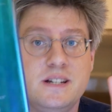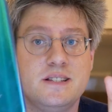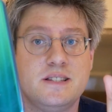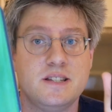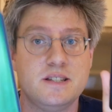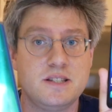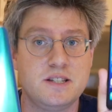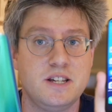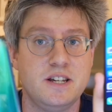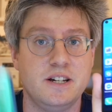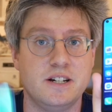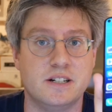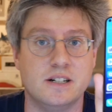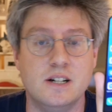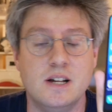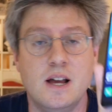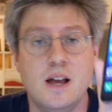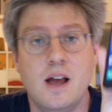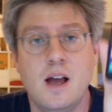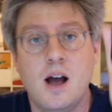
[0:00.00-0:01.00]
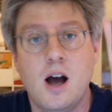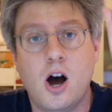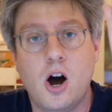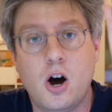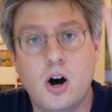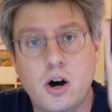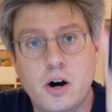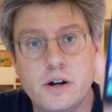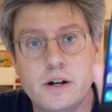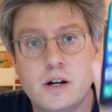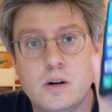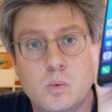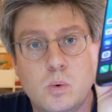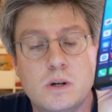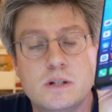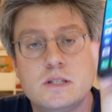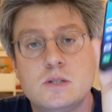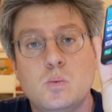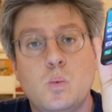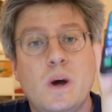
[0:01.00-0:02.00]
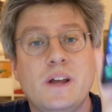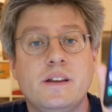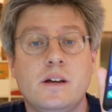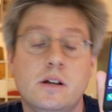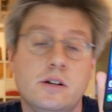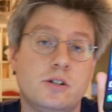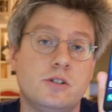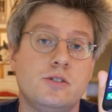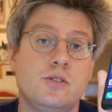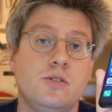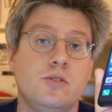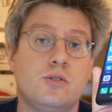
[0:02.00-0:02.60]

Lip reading: And this year, Honor wants 100